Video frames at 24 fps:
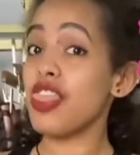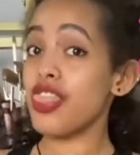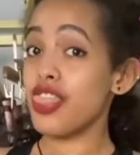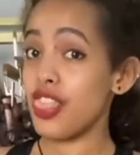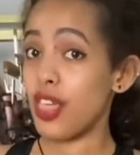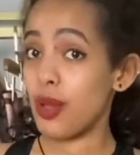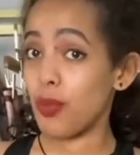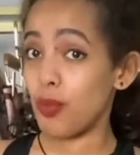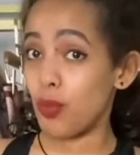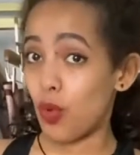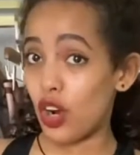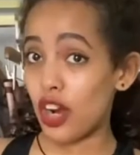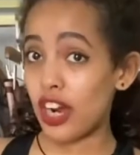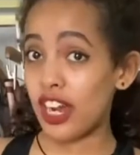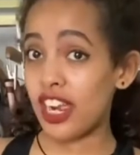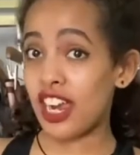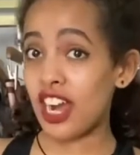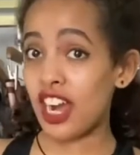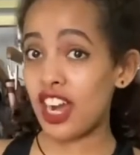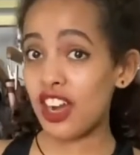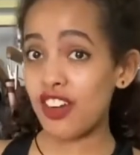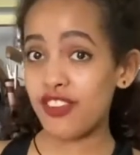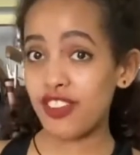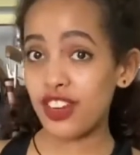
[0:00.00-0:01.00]
the more
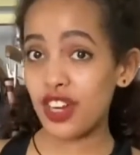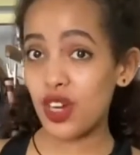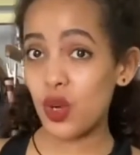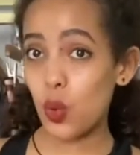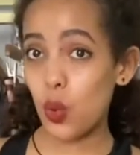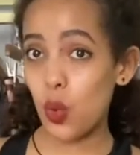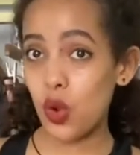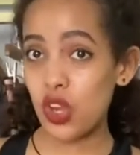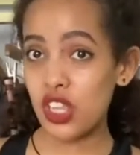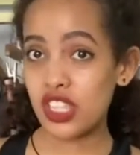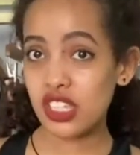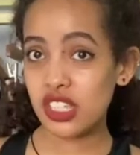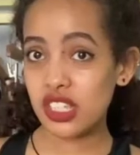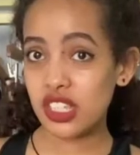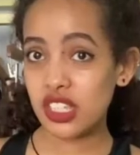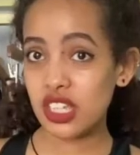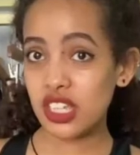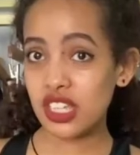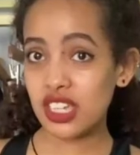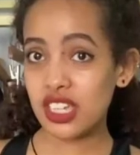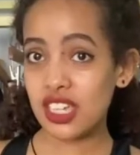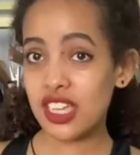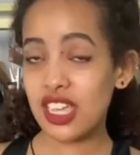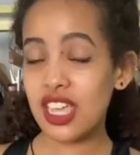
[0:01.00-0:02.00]
curvy you're going to
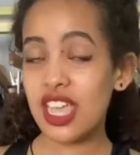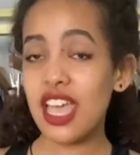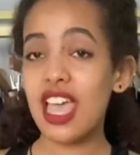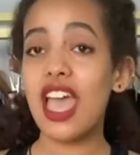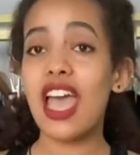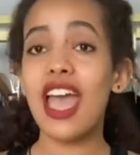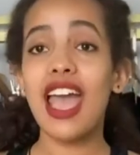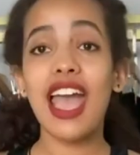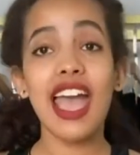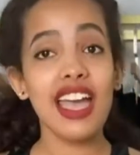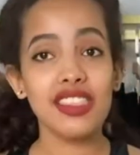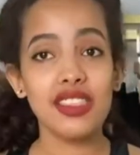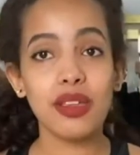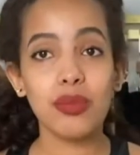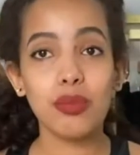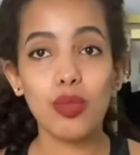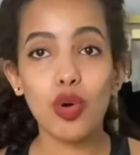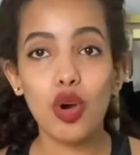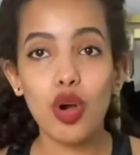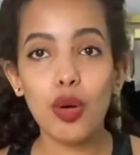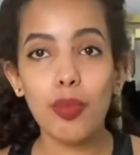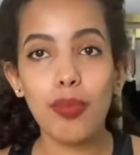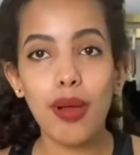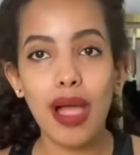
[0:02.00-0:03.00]
look, and the
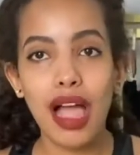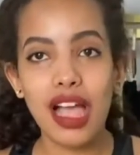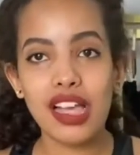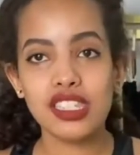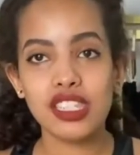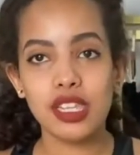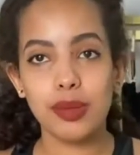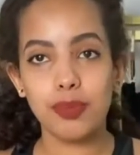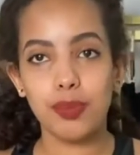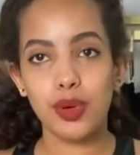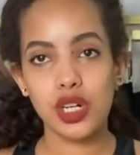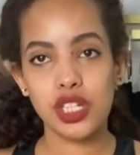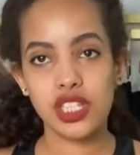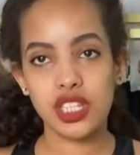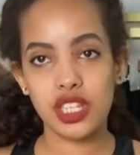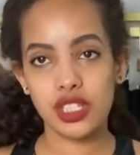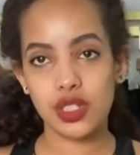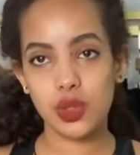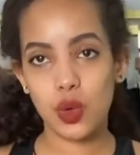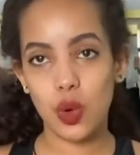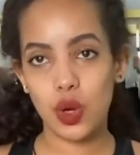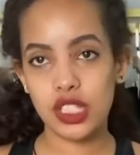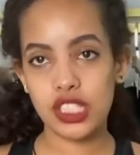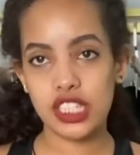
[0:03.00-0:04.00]
more back supports it's
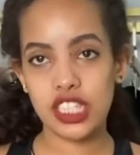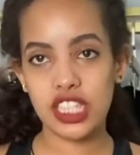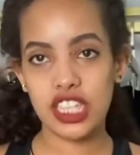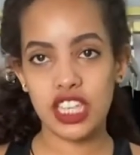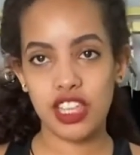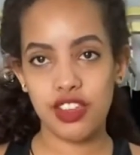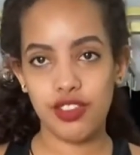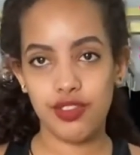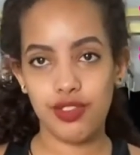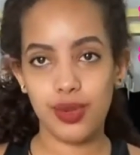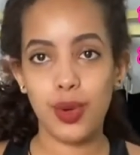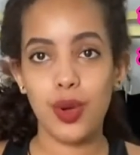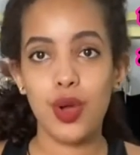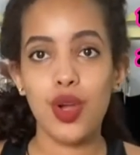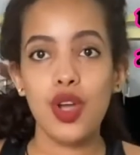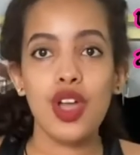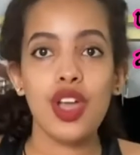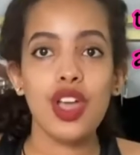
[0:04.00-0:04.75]
going to give you.